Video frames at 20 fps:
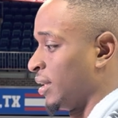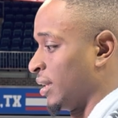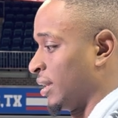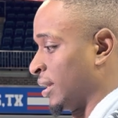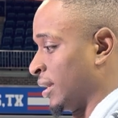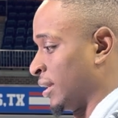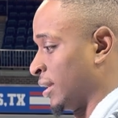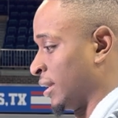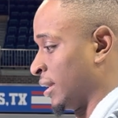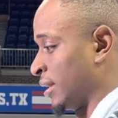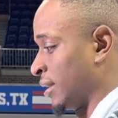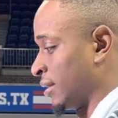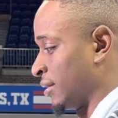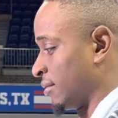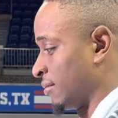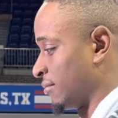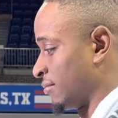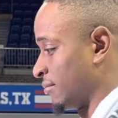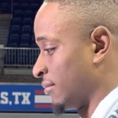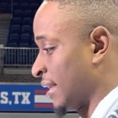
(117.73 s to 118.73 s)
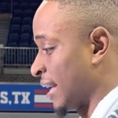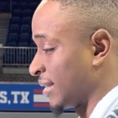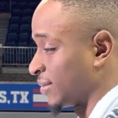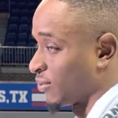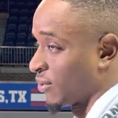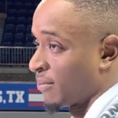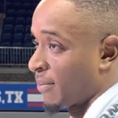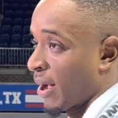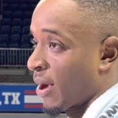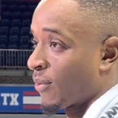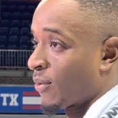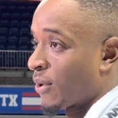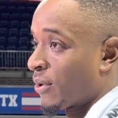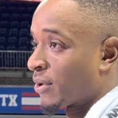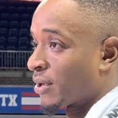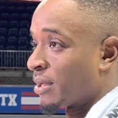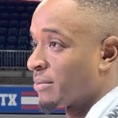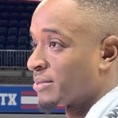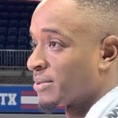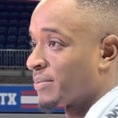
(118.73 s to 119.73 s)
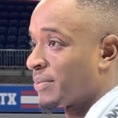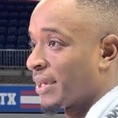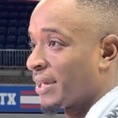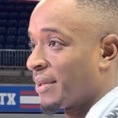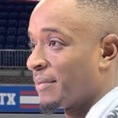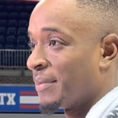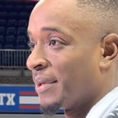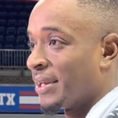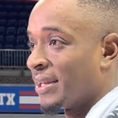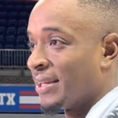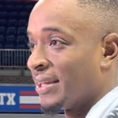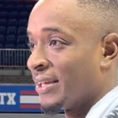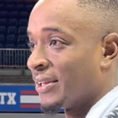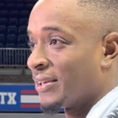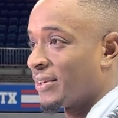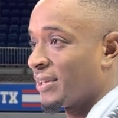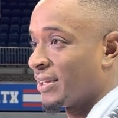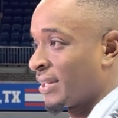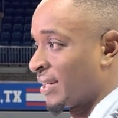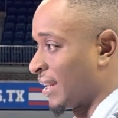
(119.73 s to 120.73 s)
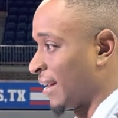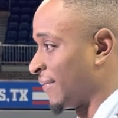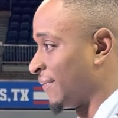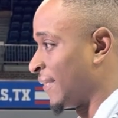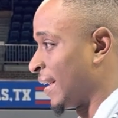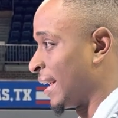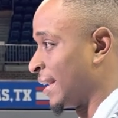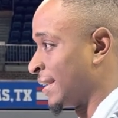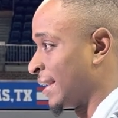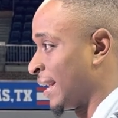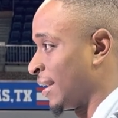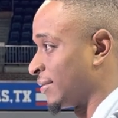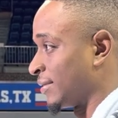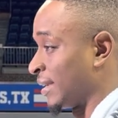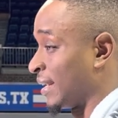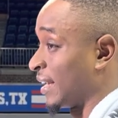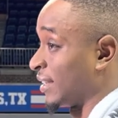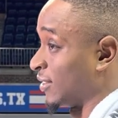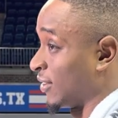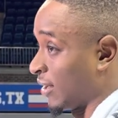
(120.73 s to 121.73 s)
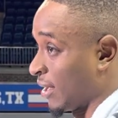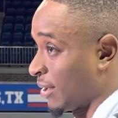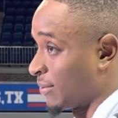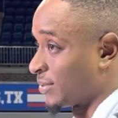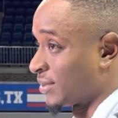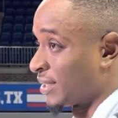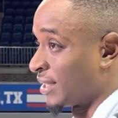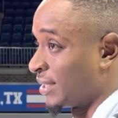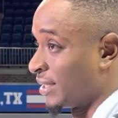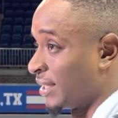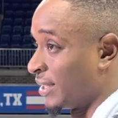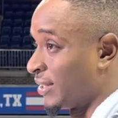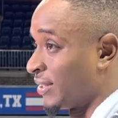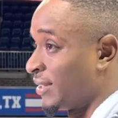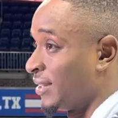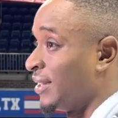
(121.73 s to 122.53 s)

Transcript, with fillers: and then that's where my role comes in play to be the leader. And then I find out that I thought I was a good leader,